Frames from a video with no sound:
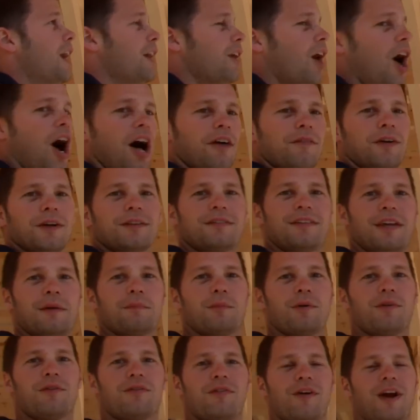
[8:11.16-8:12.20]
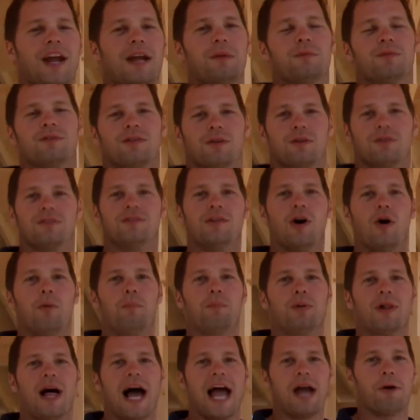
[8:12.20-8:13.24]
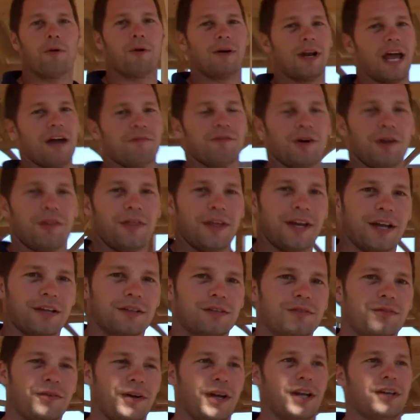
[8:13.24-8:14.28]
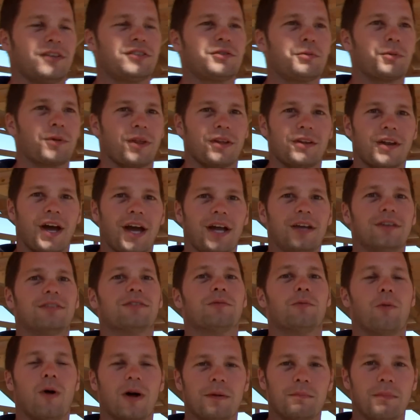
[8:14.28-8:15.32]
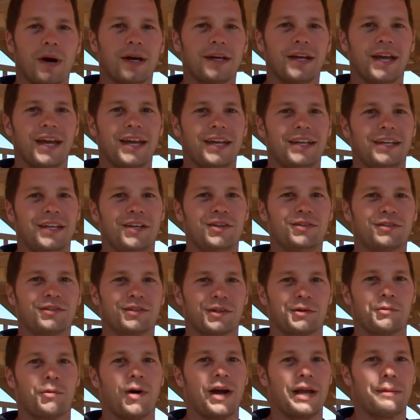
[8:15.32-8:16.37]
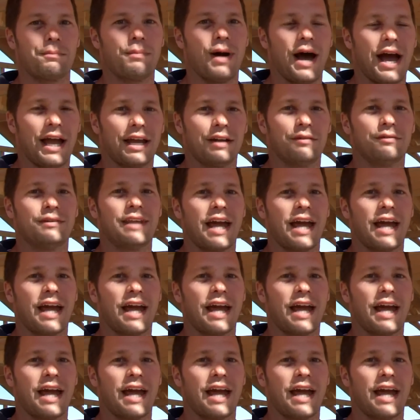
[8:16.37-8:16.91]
and all of our timber frames, there's no plywood. Everything is finished with a nice 1x8 eastern white pine